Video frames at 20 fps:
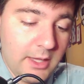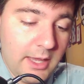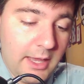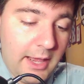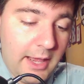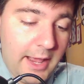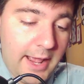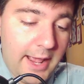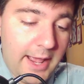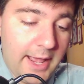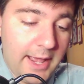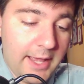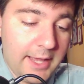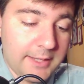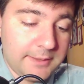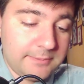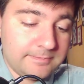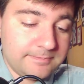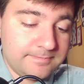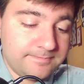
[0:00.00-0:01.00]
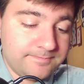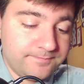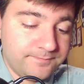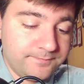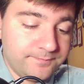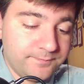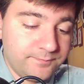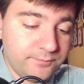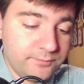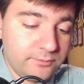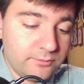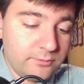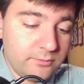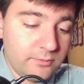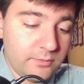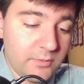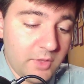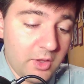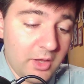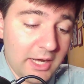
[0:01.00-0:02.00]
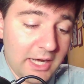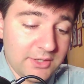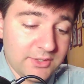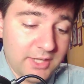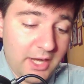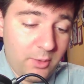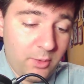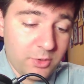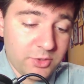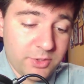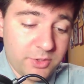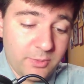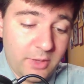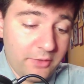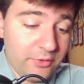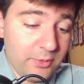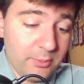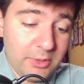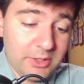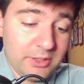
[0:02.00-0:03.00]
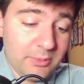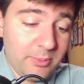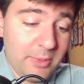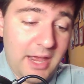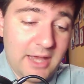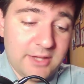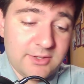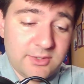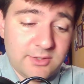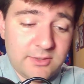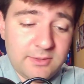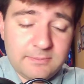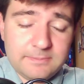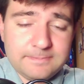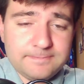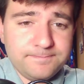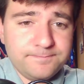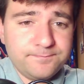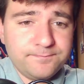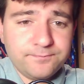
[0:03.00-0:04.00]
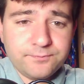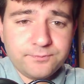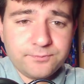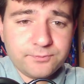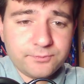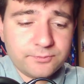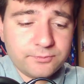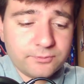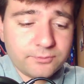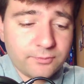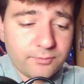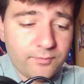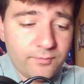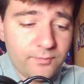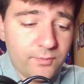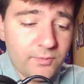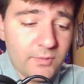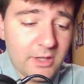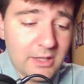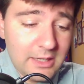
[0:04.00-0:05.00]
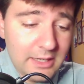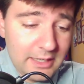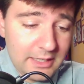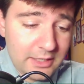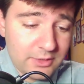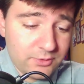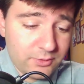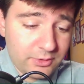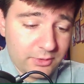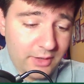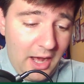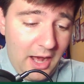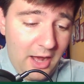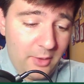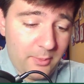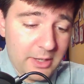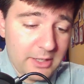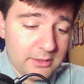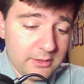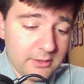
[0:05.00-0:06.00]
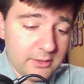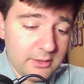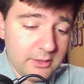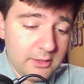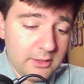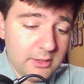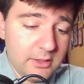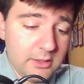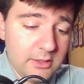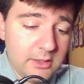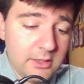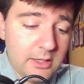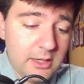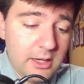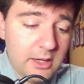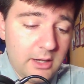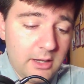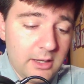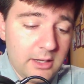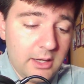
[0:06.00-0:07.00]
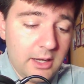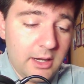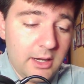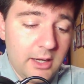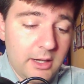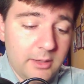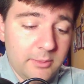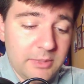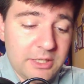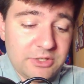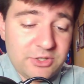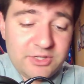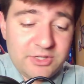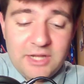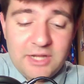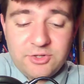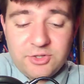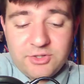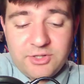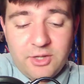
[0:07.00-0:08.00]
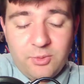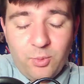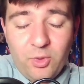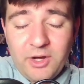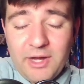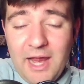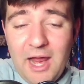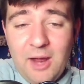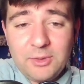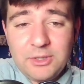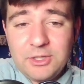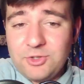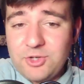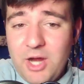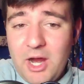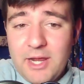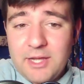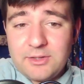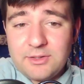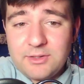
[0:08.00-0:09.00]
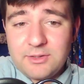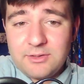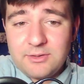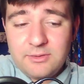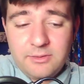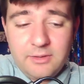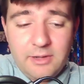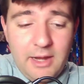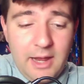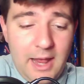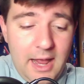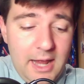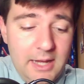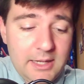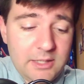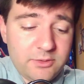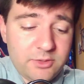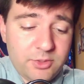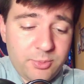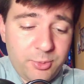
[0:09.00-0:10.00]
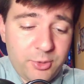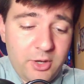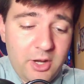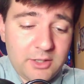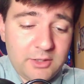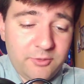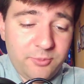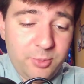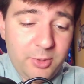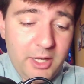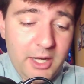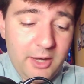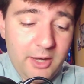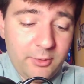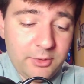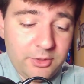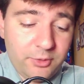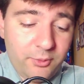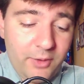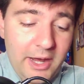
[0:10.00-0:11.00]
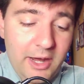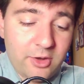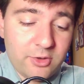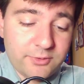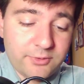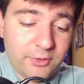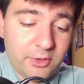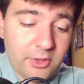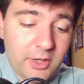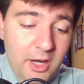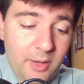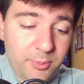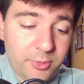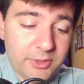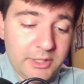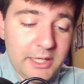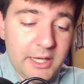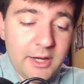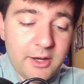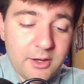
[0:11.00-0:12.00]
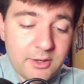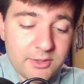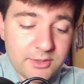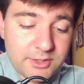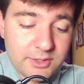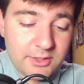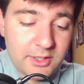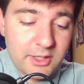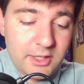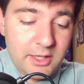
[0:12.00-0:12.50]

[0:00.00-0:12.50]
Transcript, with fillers: And you know, like I said, wish him nothing but the best in his retirement. Um, it just it just didn't work out with the Giants. And he was a productive player with the Raiders for a couple years.